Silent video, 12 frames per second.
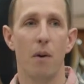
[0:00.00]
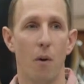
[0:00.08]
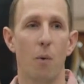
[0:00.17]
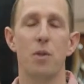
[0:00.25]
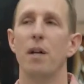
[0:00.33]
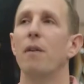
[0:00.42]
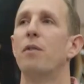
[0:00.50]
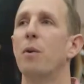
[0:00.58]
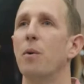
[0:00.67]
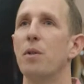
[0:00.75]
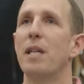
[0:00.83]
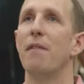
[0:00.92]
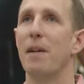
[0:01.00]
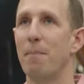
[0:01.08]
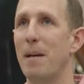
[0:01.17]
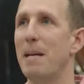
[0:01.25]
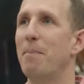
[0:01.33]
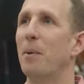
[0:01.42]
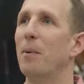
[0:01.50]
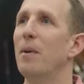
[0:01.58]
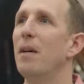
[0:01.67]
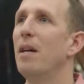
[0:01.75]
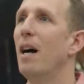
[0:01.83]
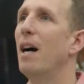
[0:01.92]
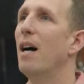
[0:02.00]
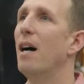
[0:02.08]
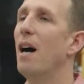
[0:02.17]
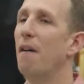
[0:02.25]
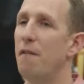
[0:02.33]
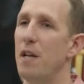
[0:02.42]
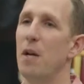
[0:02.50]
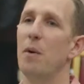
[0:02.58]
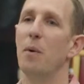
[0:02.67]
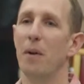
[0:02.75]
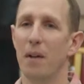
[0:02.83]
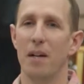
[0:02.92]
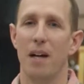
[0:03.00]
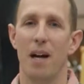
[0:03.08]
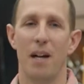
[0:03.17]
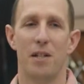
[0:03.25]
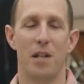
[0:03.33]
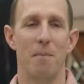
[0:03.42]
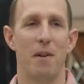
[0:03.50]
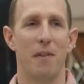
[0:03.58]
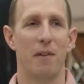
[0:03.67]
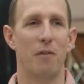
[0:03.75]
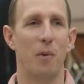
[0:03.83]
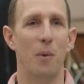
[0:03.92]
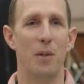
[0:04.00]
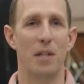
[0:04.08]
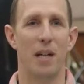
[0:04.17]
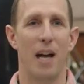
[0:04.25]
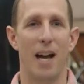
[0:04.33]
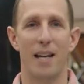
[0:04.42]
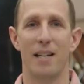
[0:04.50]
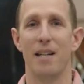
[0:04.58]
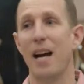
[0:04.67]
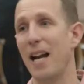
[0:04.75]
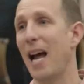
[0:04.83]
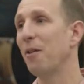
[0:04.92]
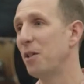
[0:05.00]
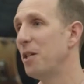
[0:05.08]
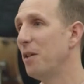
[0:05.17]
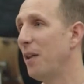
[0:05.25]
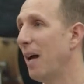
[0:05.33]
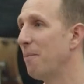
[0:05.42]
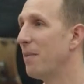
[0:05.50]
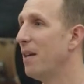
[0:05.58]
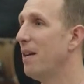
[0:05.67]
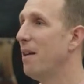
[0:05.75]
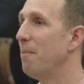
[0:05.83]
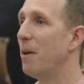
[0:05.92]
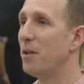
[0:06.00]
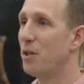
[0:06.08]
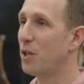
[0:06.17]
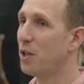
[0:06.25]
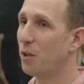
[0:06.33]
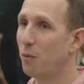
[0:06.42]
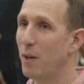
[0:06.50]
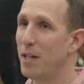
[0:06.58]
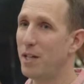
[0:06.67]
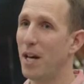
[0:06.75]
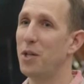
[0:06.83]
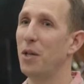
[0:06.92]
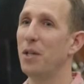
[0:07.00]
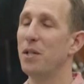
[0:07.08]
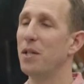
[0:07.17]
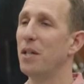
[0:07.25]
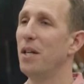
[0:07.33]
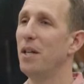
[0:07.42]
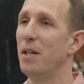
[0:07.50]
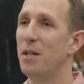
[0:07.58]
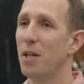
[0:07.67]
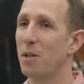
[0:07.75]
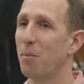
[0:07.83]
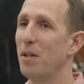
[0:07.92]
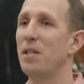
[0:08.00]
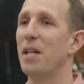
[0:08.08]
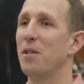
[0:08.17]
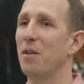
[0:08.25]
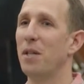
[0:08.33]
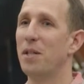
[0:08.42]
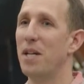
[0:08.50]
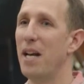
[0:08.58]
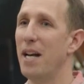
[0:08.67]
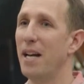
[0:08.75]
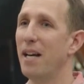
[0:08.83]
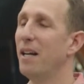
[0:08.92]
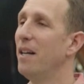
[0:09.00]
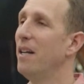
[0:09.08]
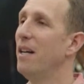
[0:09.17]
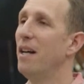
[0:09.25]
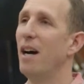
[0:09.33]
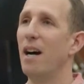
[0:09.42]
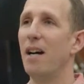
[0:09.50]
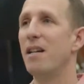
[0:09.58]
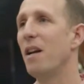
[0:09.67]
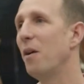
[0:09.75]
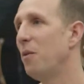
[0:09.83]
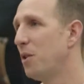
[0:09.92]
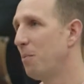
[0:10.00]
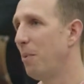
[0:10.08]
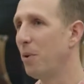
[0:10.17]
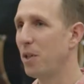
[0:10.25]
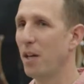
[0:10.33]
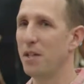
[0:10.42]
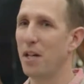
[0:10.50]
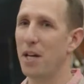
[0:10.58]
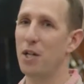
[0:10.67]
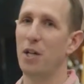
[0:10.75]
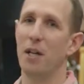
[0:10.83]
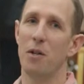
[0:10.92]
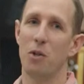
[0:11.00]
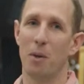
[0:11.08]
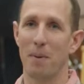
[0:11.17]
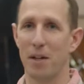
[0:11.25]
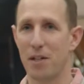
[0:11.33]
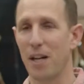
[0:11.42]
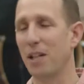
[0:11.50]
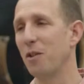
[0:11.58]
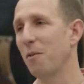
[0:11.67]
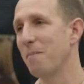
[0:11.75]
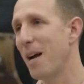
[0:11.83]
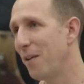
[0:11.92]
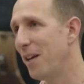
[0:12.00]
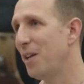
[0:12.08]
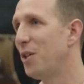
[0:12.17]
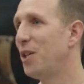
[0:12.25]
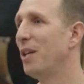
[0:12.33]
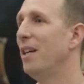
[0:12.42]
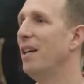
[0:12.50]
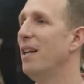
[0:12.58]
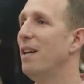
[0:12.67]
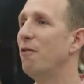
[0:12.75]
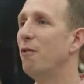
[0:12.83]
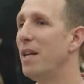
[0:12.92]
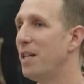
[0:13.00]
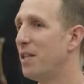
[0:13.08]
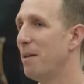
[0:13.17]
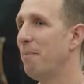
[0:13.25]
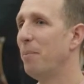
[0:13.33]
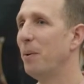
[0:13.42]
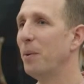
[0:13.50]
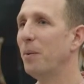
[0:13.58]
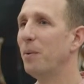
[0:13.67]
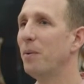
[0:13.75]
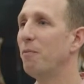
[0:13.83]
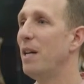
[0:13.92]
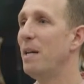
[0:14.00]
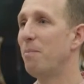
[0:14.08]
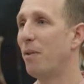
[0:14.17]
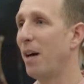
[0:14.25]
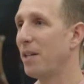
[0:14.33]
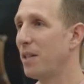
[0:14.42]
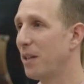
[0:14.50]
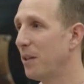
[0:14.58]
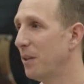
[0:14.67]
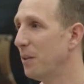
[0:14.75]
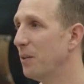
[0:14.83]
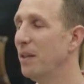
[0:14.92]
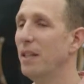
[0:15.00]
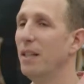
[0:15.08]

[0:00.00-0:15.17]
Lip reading: also, of course, giving people a view to moving forward and how to do that. But just 3 sessions, does what it says on the tin, no spiritualisation, no talk about sex or marriage, really simple, really practical,